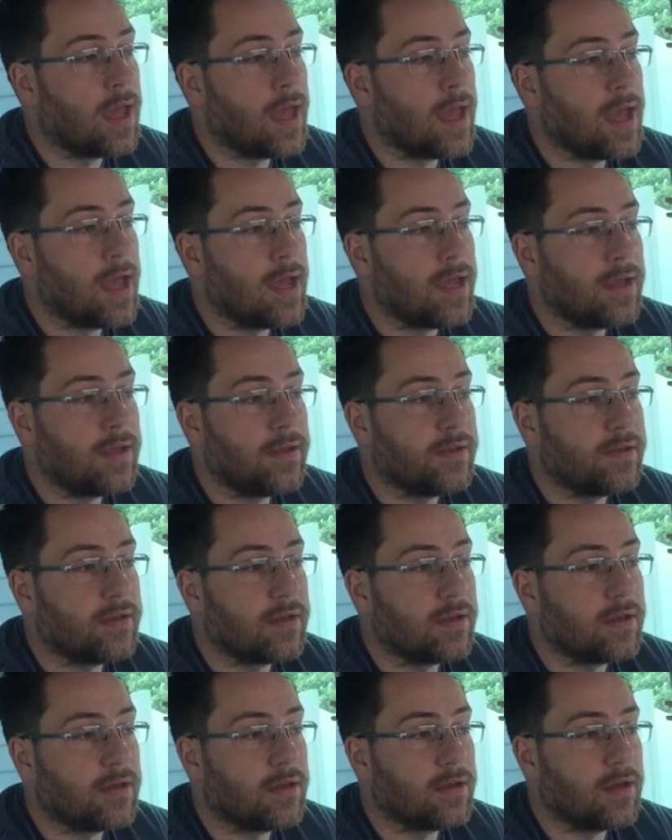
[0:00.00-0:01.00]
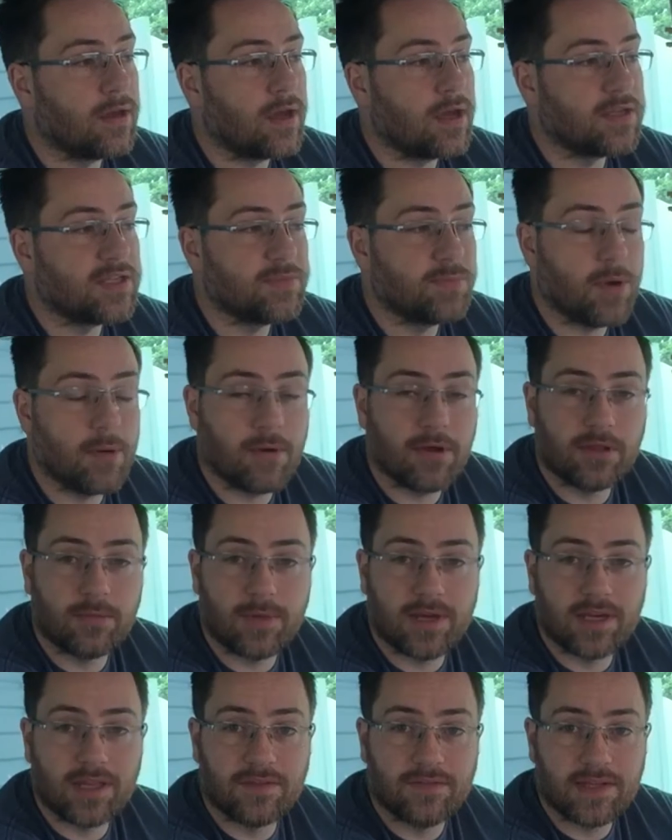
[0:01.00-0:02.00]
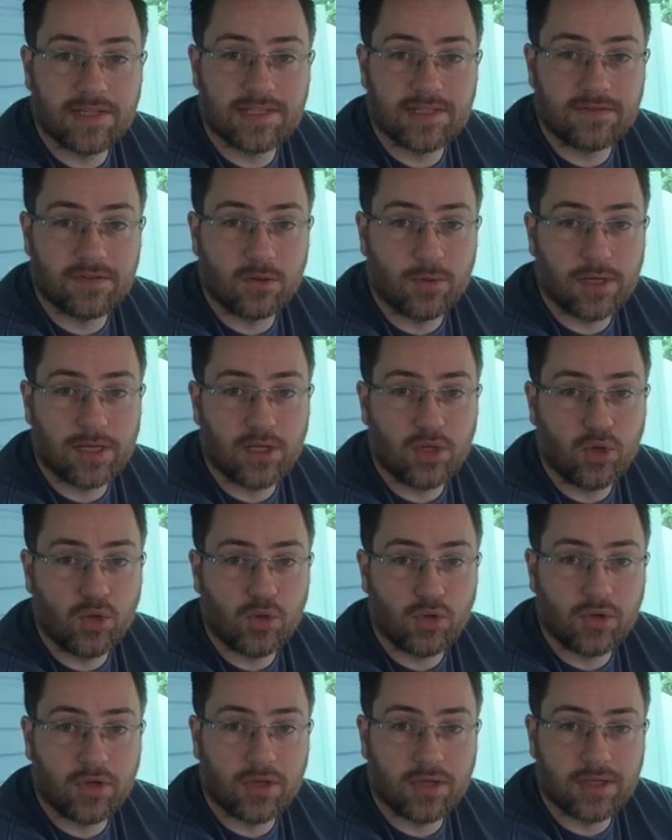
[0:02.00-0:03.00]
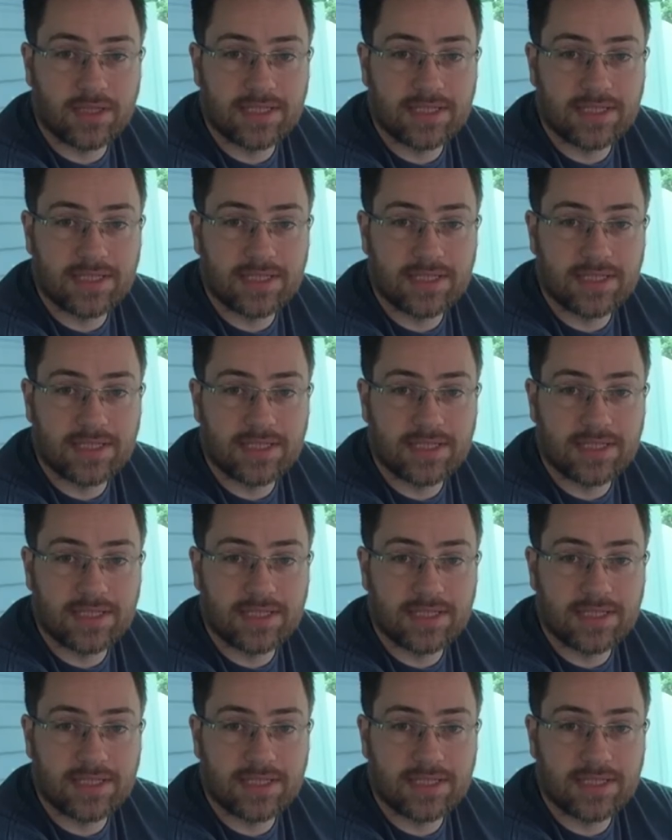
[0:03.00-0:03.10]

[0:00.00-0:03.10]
and I just popped around the back of the van to have a quick look